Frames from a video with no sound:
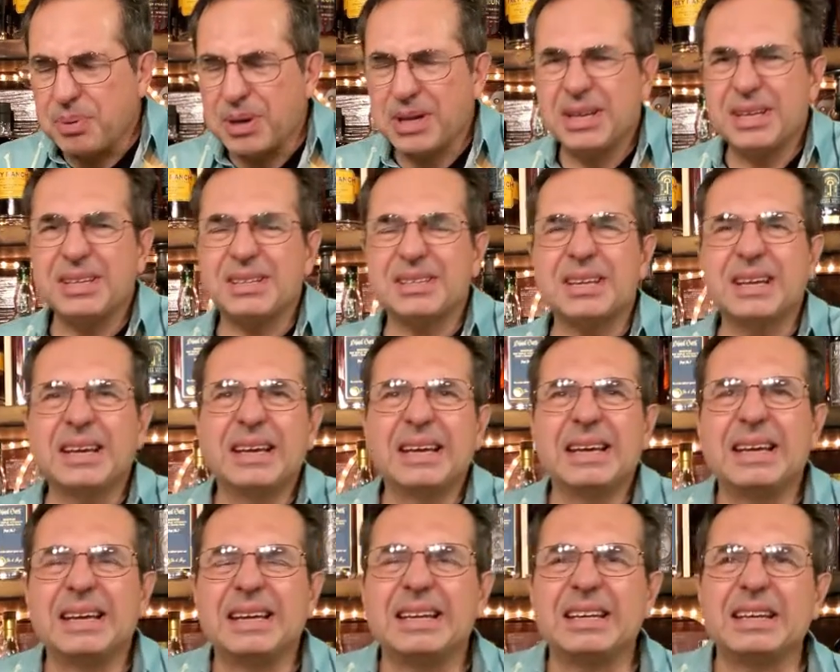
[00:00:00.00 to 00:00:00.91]
But it
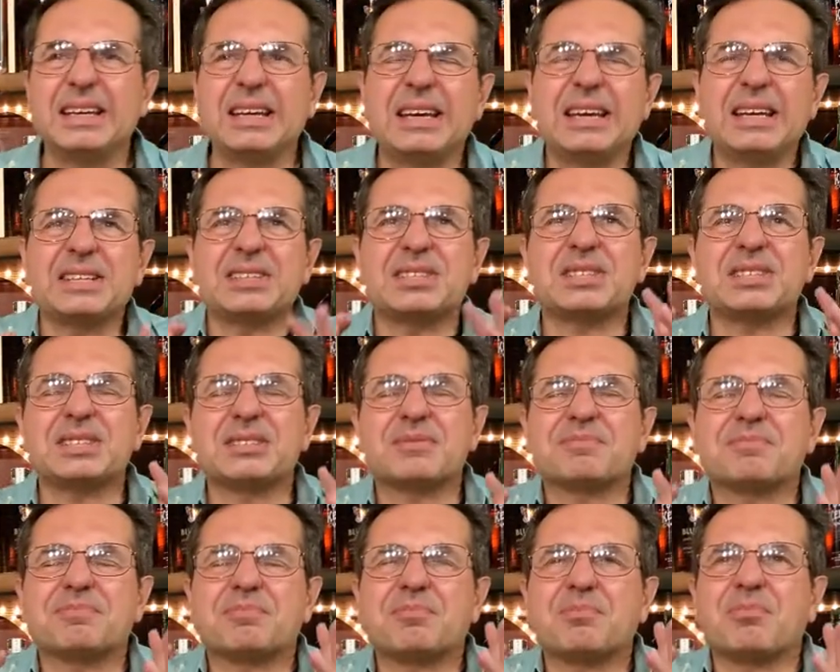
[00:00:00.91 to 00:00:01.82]
it's
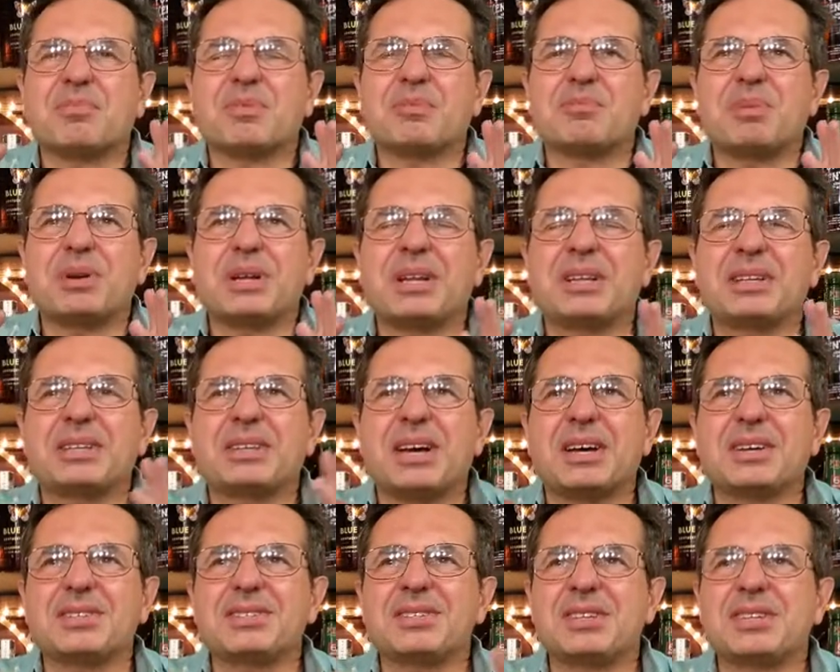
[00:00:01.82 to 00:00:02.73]
but it
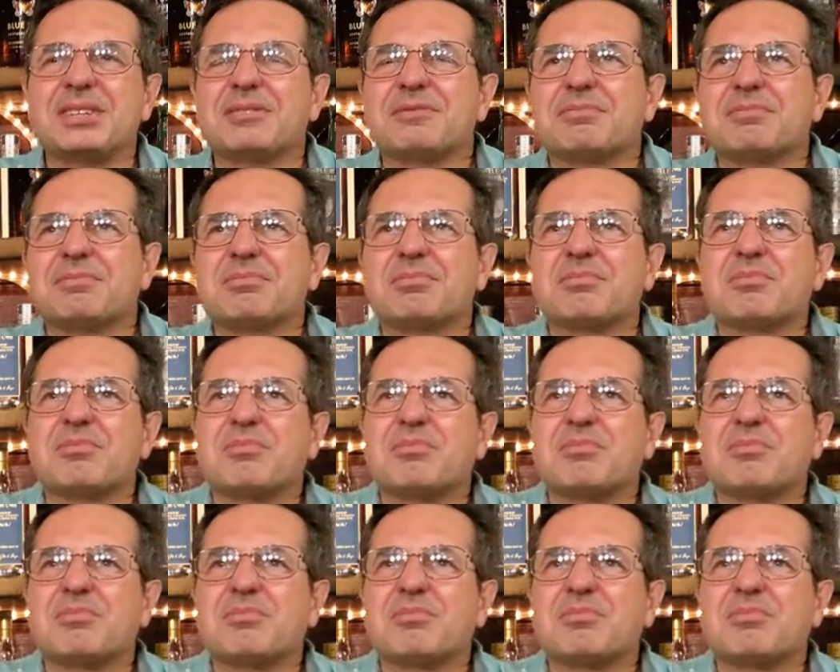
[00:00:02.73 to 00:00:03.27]
doesn't